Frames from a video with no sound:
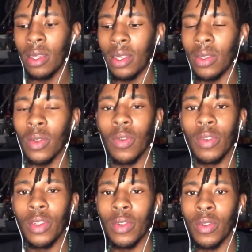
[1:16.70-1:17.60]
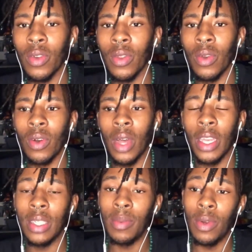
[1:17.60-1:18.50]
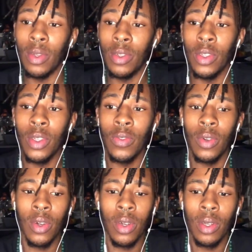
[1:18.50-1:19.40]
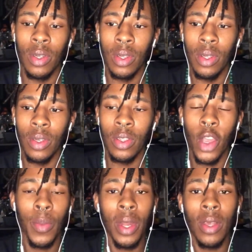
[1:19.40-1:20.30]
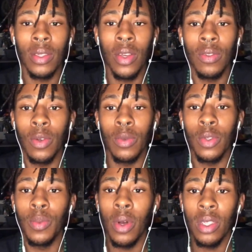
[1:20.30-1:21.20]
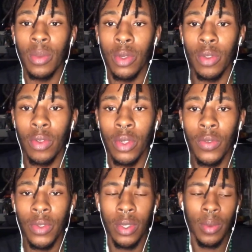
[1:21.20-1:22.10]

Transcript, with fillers: discover truth or explore truth or just open ourselves up to possible truths